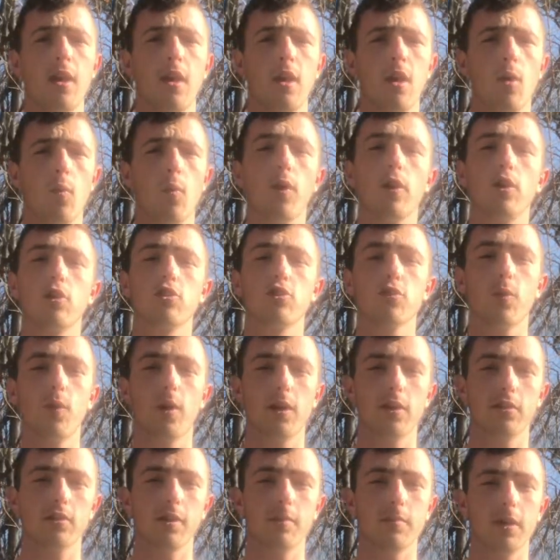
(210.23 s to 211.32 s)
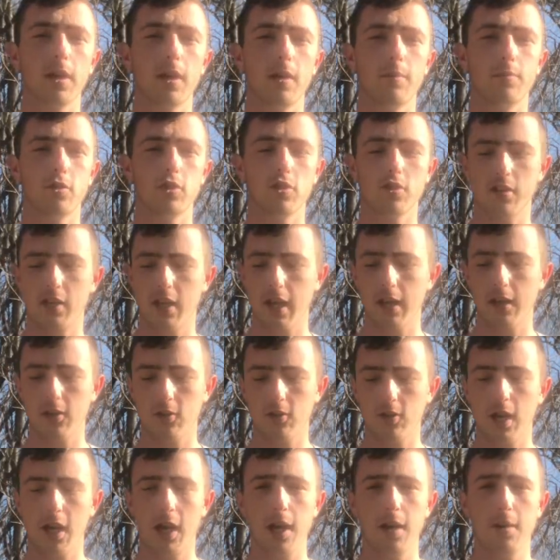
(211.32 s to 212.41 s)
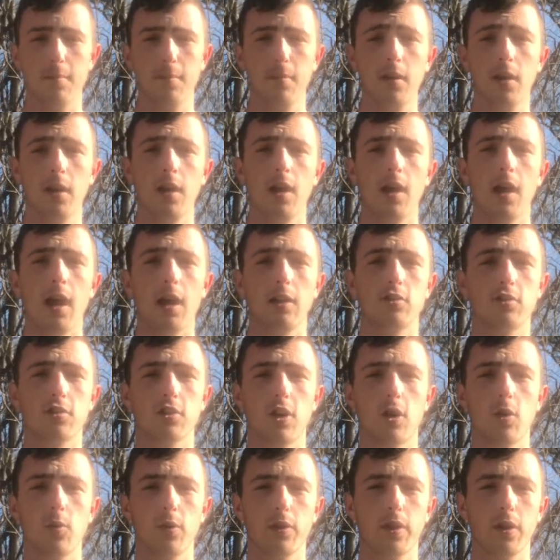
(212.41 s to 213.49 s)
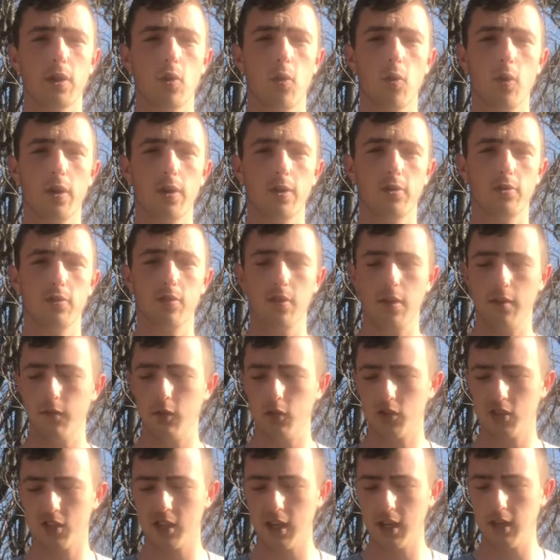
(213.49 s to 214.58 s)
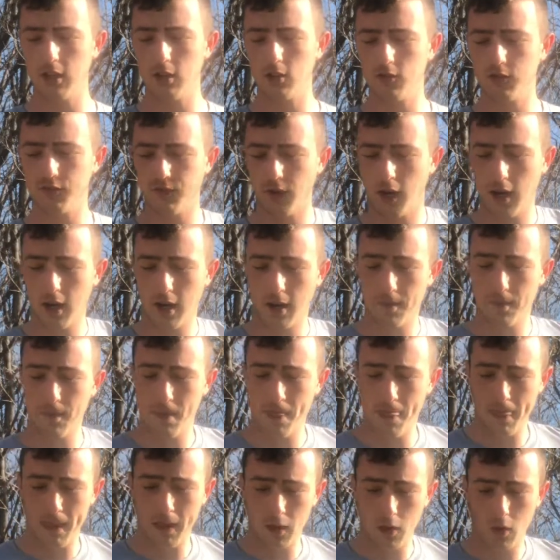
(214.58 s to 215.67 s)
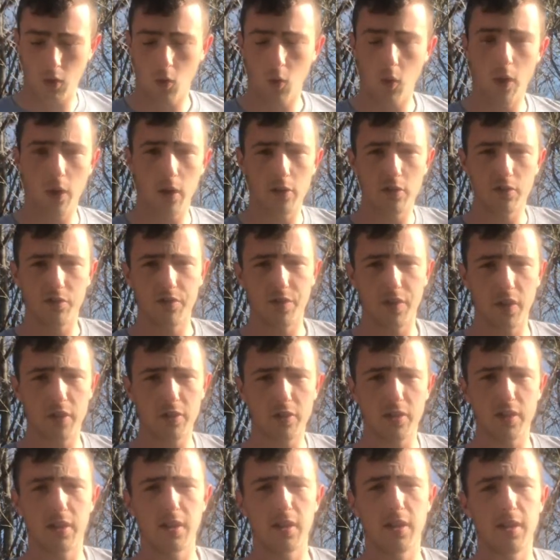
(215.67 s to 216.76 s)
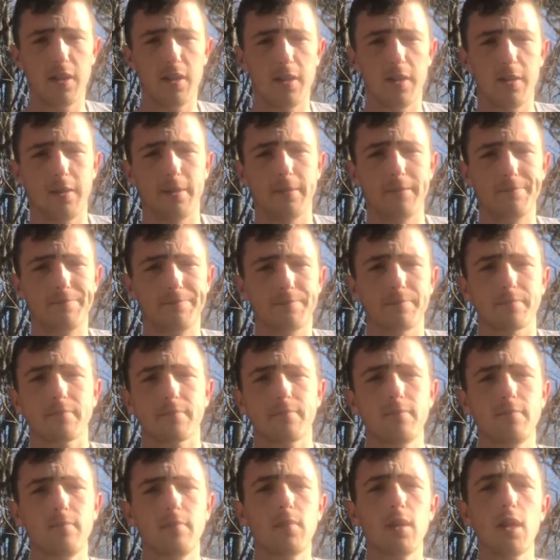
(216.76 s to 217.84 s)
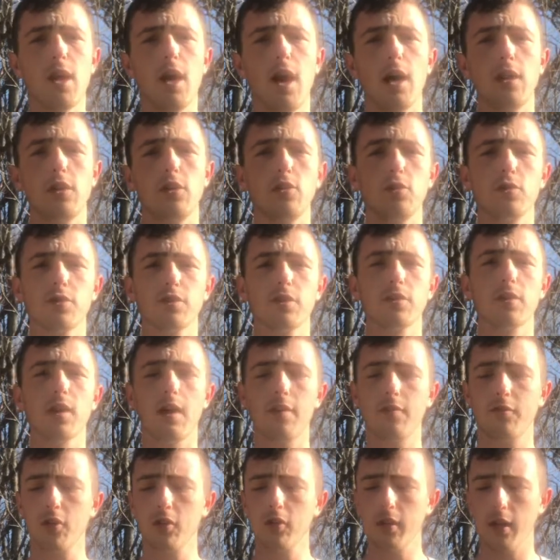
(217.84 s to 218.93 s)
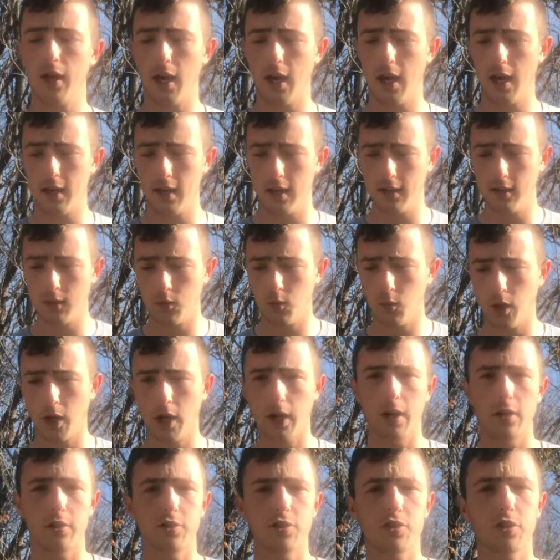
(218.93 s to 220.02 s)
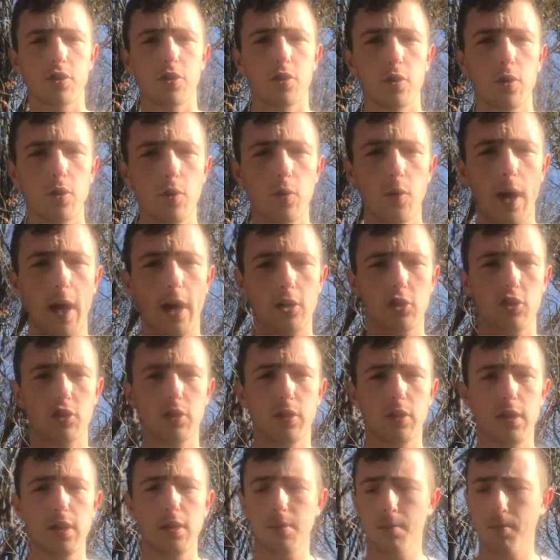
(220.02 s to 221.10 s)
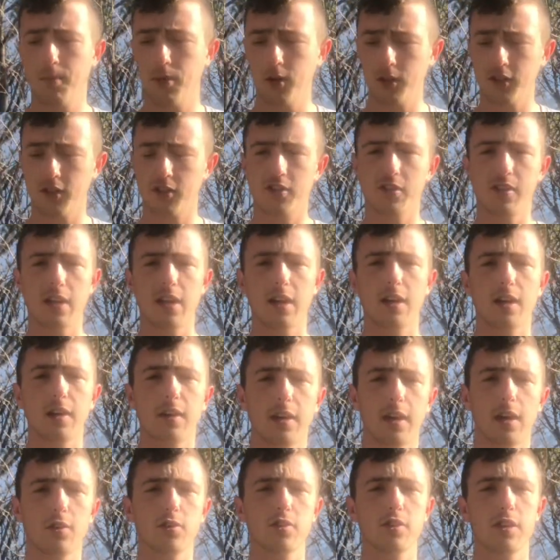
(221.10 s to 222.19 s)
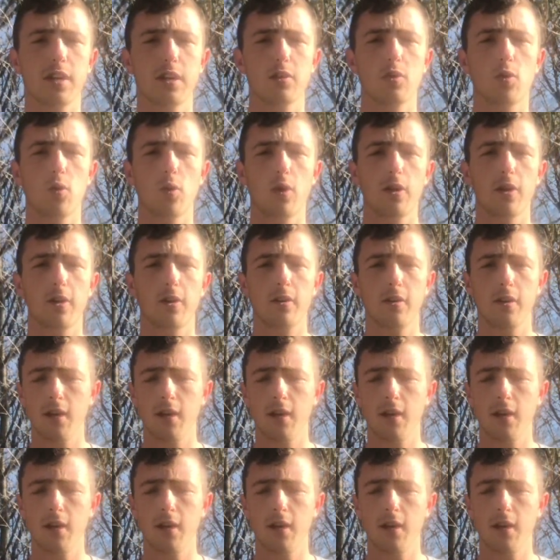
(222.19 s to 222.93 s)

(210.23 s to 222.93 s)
when you're squaring something up, just take your time and start with the corners. If you set your corners first and use the level, and we're going to screw, actually put the stake on the outside corner